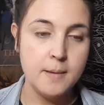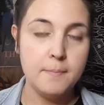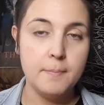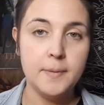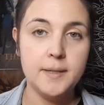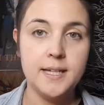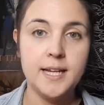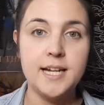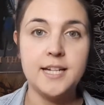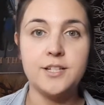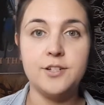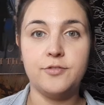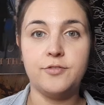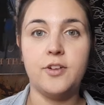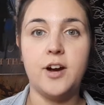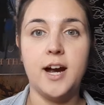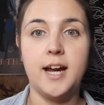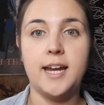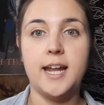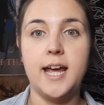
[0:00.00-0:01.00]
Mondays to
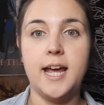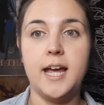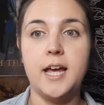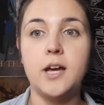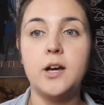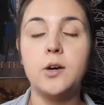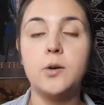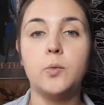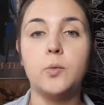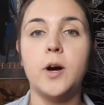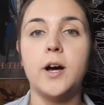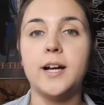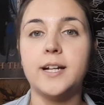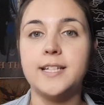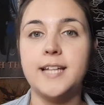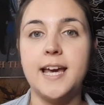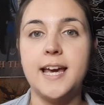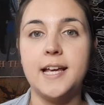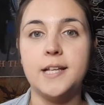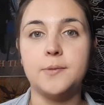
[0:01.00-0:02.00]
Friday work
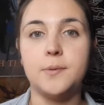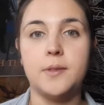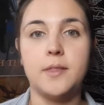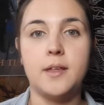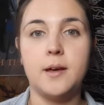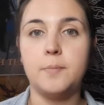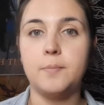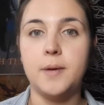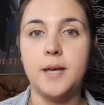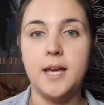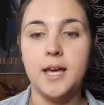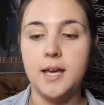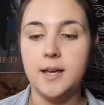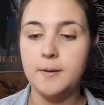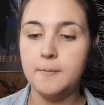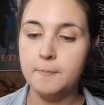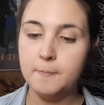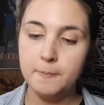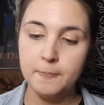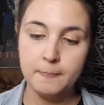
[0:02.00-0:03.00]
days, whether that be